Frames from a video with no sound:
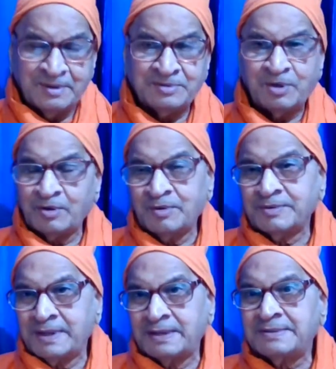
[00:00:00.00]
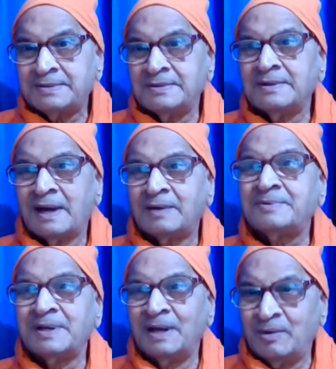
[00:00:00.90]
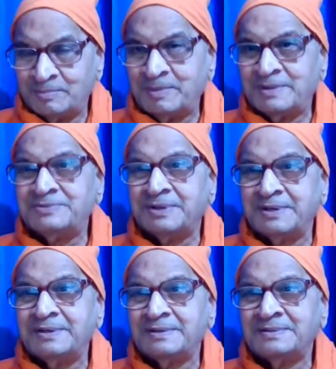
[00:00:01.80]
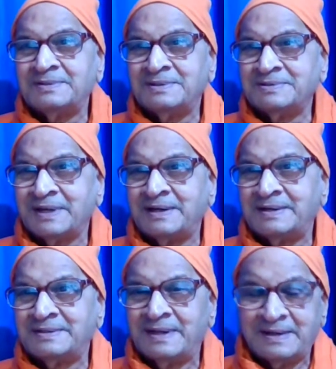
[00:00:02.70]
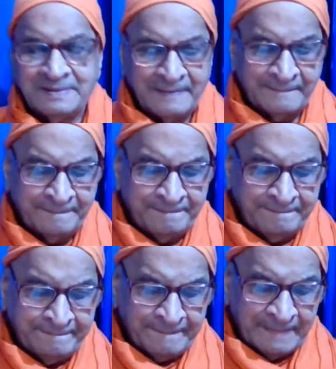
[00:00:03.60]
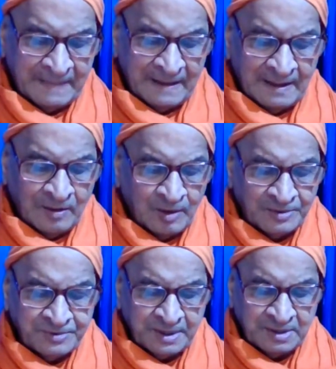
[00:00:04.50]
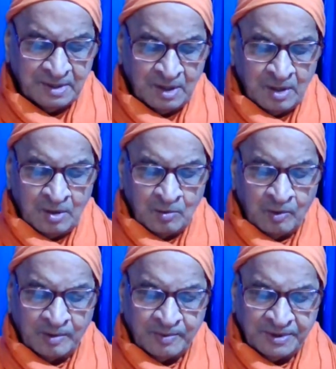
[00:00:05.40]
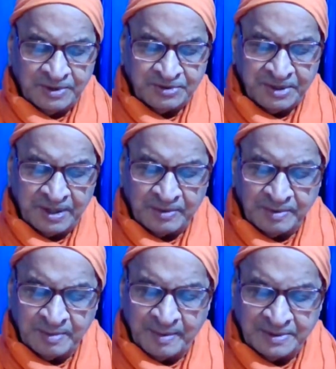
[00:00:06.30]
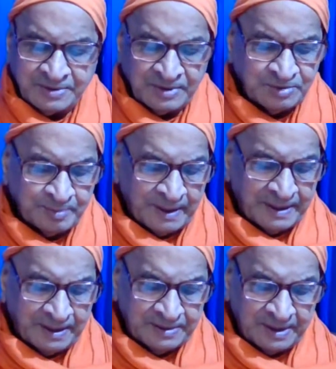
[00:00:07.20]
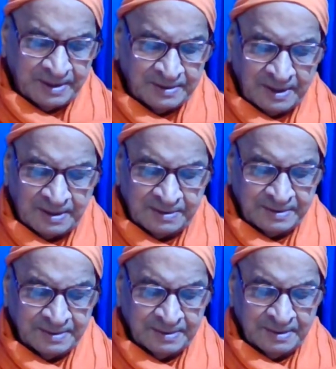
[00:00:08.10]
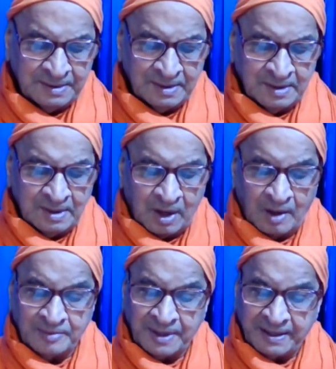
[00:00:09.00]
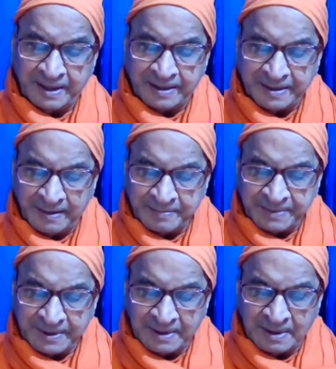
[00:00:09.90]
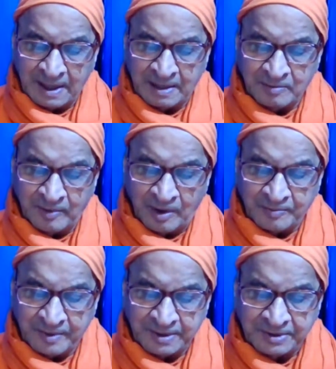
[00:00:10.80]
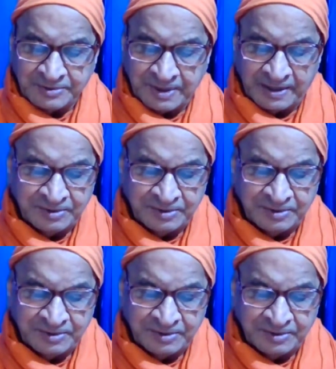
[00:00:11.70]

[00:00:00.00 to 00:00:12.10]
So he's talking about that after 11 months he decided that. Question. What was the state of the master's mind as a result of that attempt, and what were the